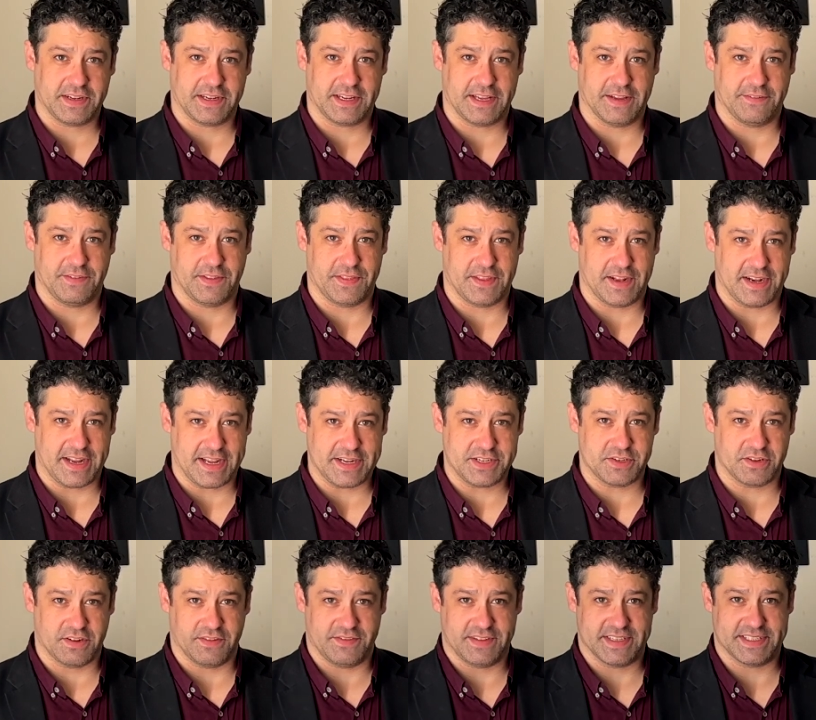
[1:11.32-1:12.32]
given the
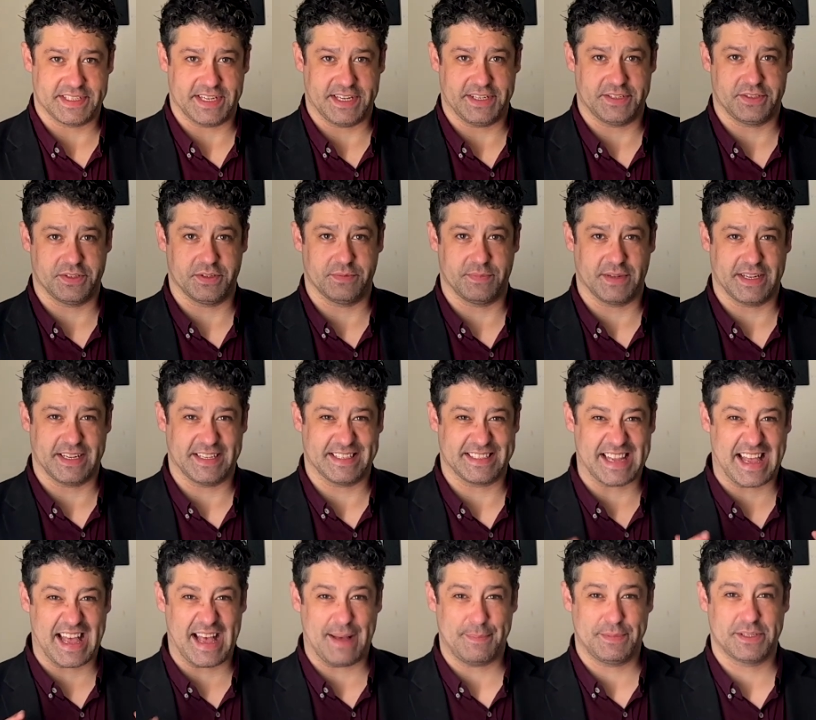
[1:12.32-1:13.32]
nature of this etude, but it's
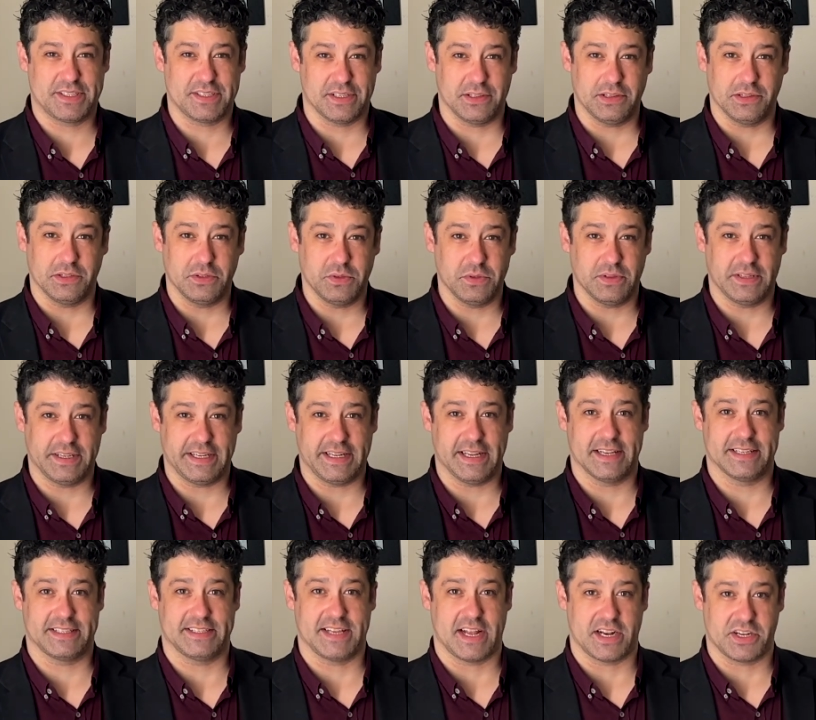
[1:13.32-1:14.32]
absolutely
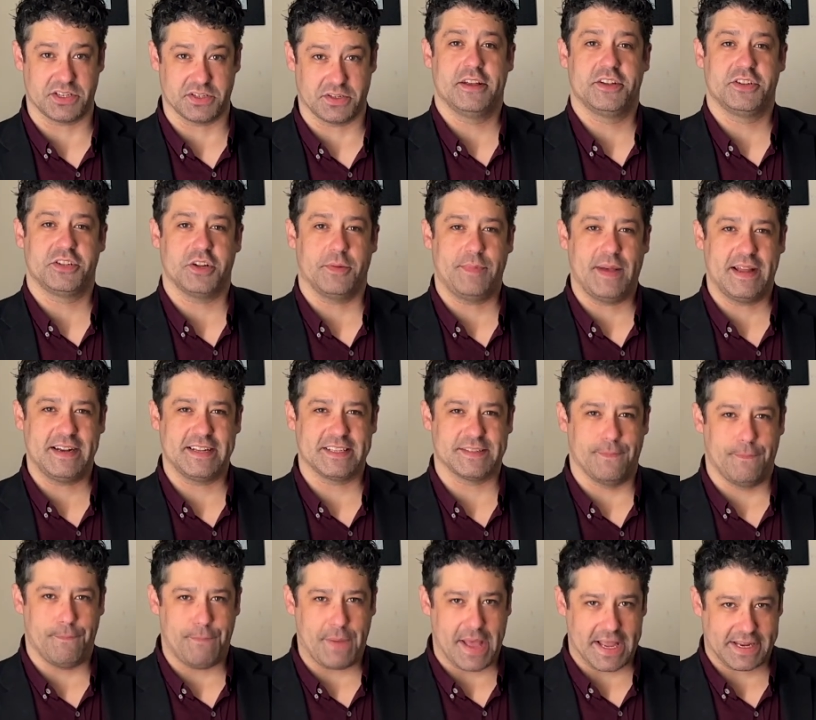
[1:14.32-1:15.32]
essential. Chopin is
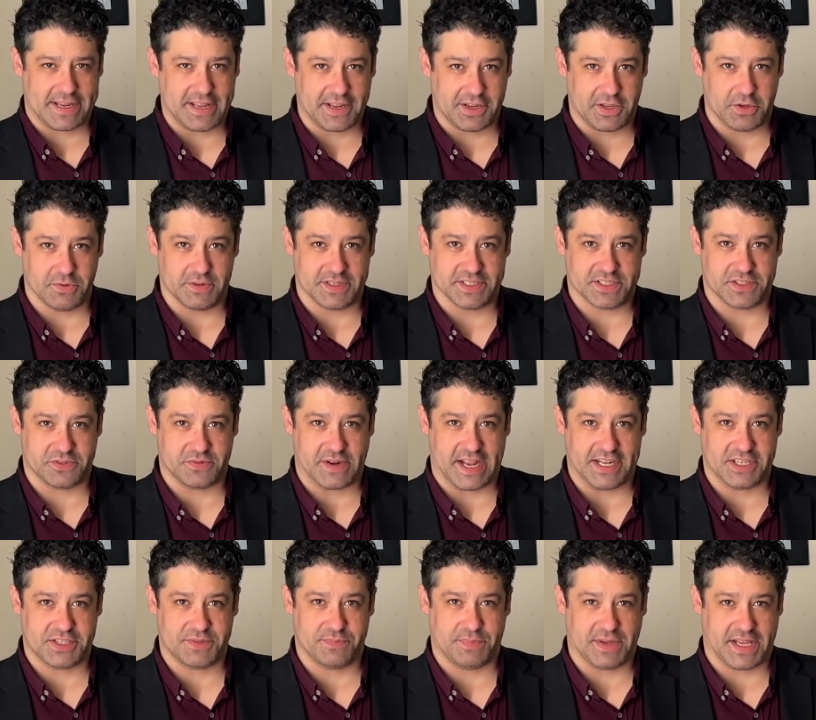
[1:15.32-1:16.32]
begging you to
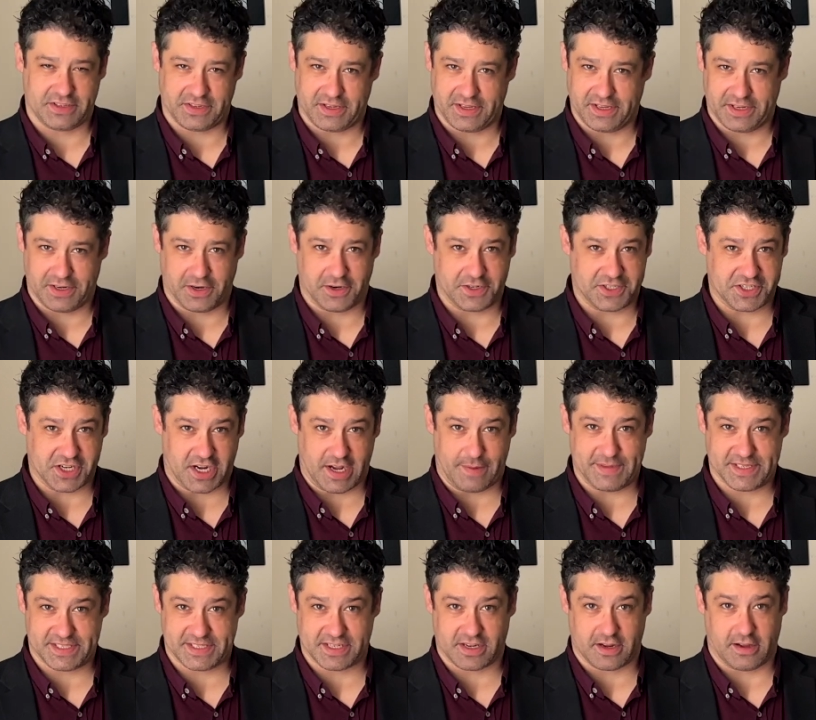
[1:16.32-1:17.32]
stretch, but your job
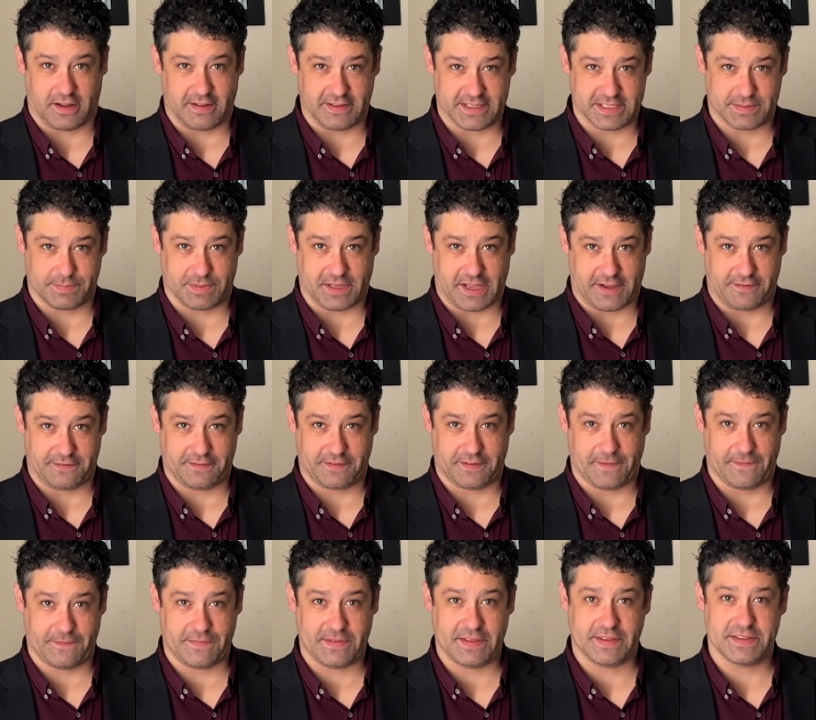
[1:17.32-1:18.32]
is to call his bluff.
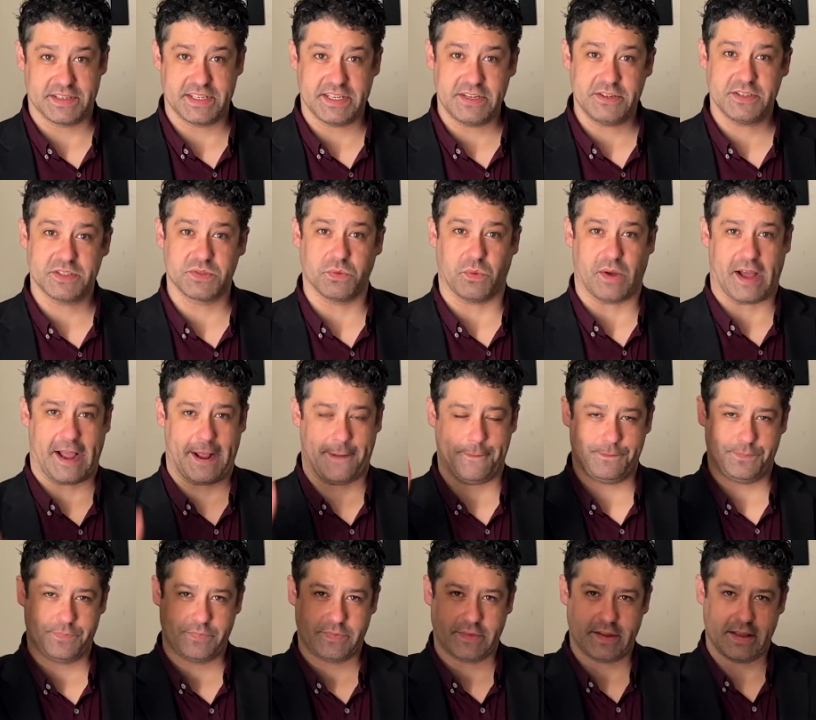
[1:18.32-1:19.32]
Here's why.
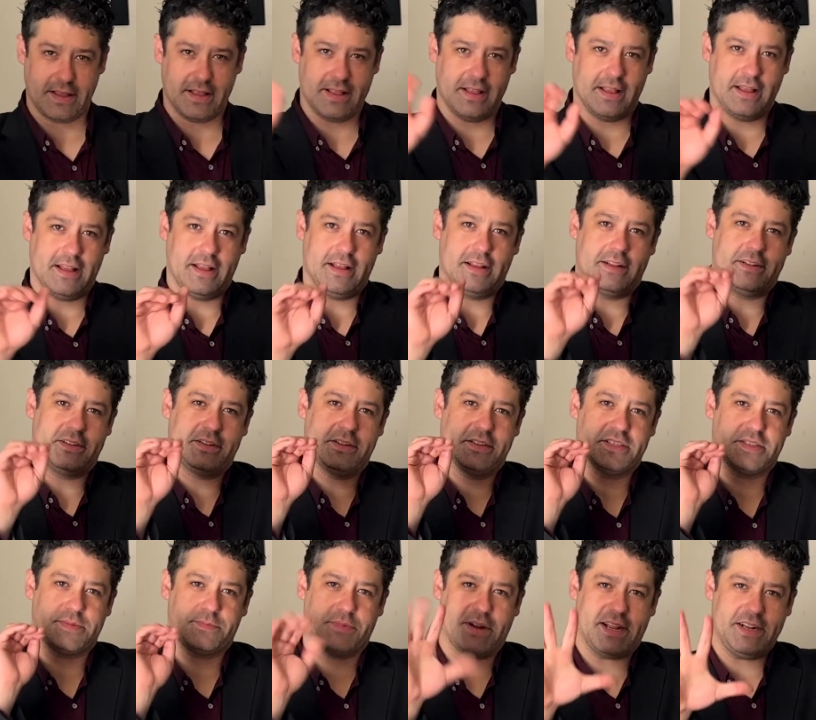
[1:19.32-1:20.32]

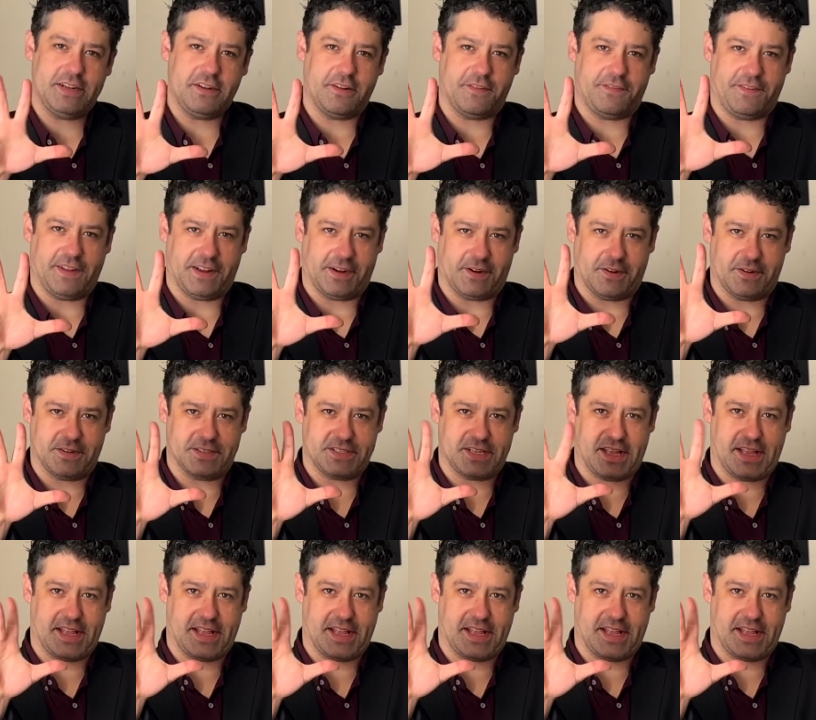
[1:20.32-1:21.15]
Spread your fingers